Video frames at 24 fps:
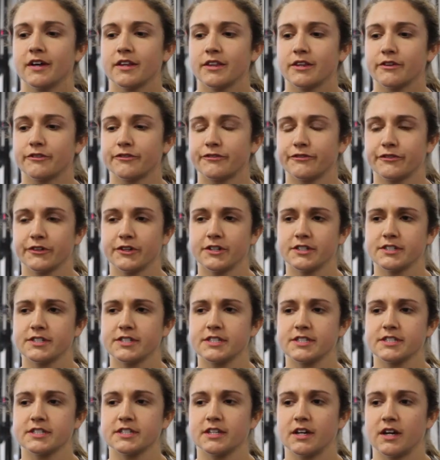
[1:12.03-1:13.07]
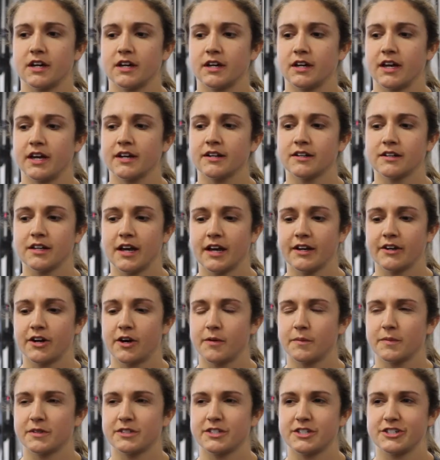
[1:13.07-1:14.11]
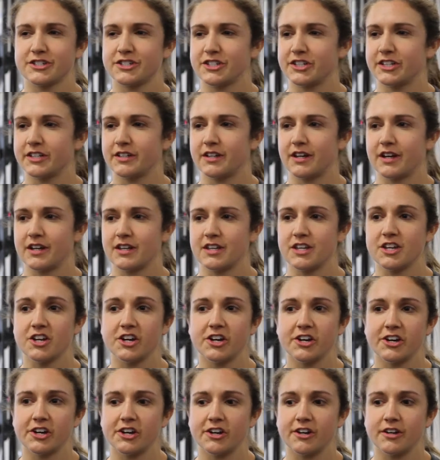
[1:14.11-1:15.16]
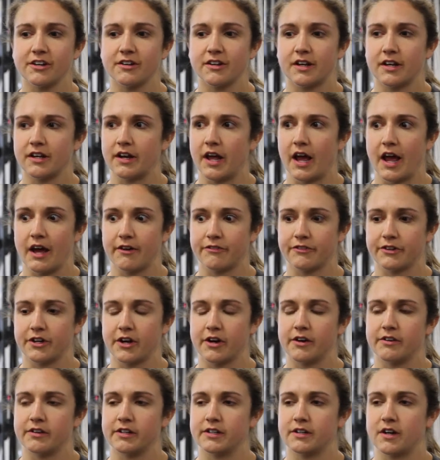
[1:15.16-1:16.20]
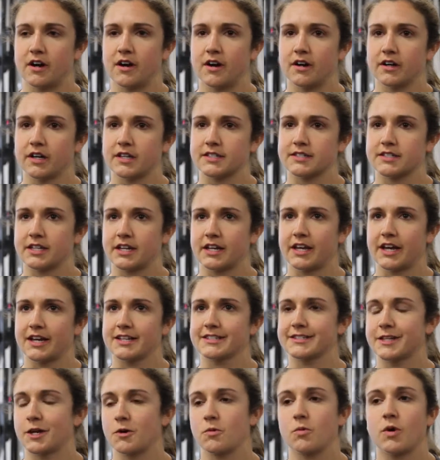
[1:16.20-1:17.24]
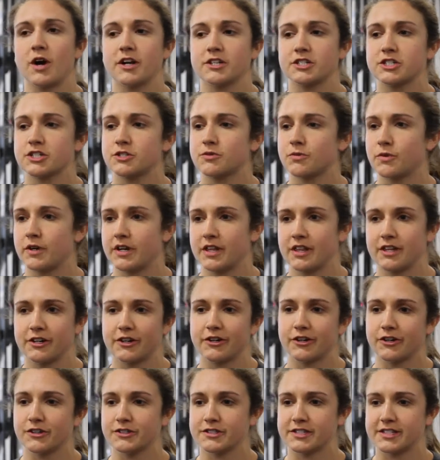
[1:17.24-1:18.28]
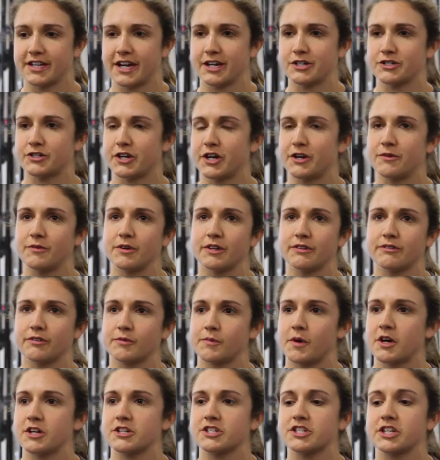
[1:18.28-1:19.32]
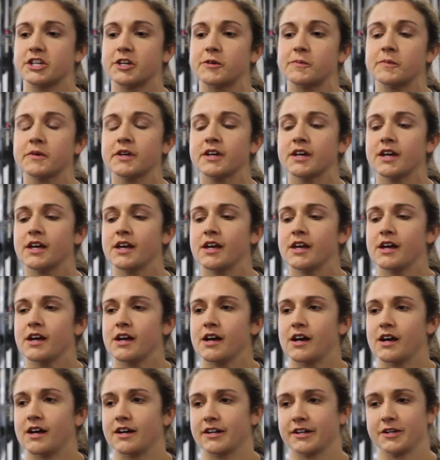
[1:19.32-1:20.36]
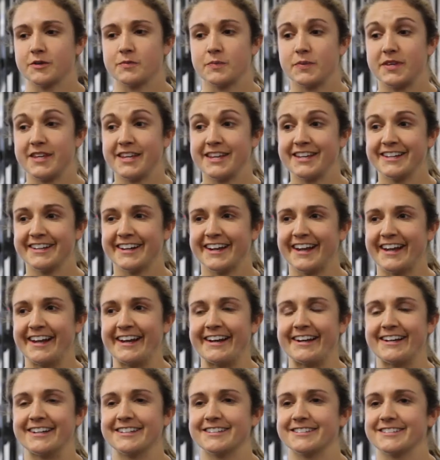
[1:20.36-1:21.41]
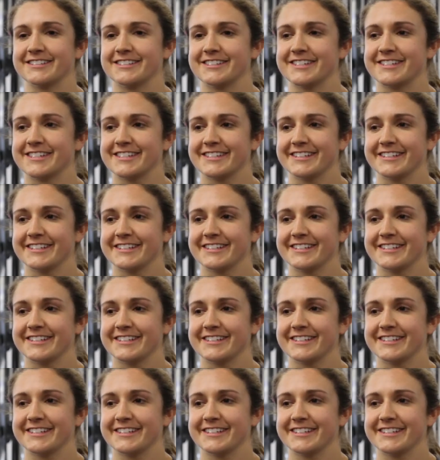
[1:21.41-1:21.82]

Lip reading: the first NLI competition a year and a half ago in August, I guess. I watched one of the girls that I trained with from our gym compete, and